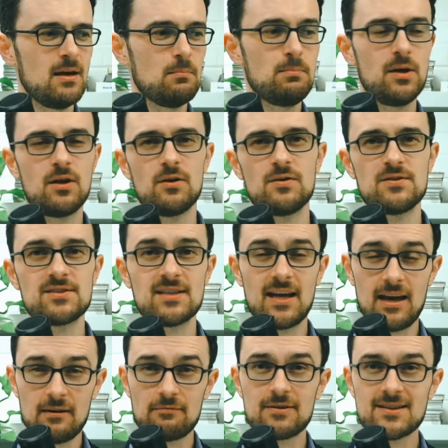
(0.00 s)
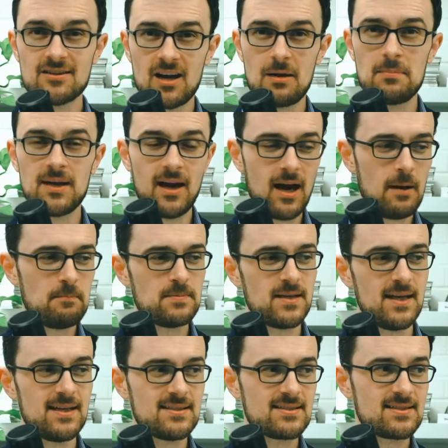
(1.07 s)
because every time it
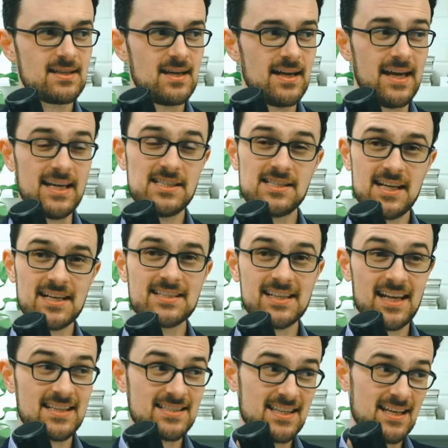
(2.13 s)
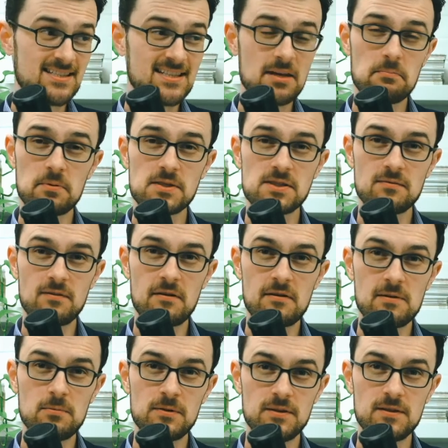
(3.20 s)
updates, it checks against that temperature
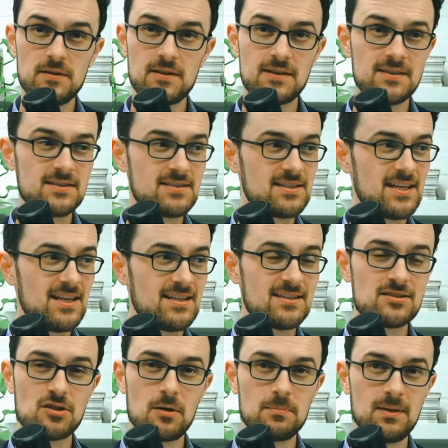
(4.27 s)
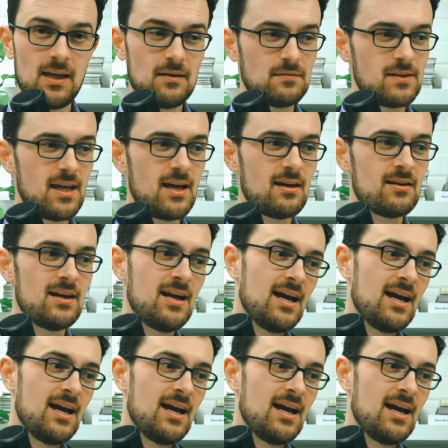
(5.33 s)
variable that you can see in the top left there.